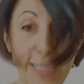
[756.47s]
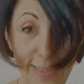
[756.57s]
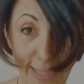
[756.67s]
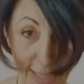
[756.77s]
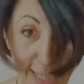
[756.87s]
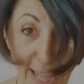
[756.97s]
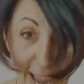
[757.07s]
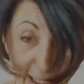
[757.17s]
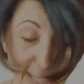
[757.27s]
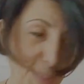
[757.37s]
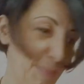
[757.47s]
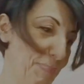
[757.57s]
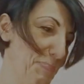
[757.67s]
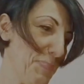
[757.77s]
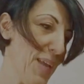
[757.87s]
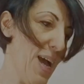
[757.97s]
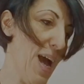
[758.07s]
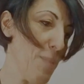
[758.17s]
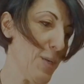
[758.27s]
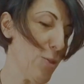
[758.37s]
this is not it.
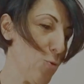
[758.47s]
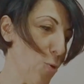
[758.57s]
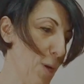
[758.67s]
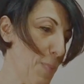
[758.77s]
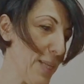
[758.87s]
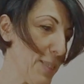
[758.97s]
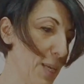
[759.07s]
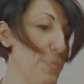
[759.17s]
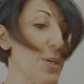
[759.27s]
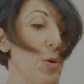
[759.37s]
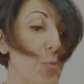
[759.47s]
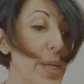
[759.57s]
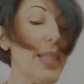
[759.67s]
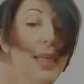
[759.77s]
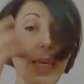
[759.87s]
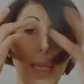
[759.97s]
I'm going to talk about something really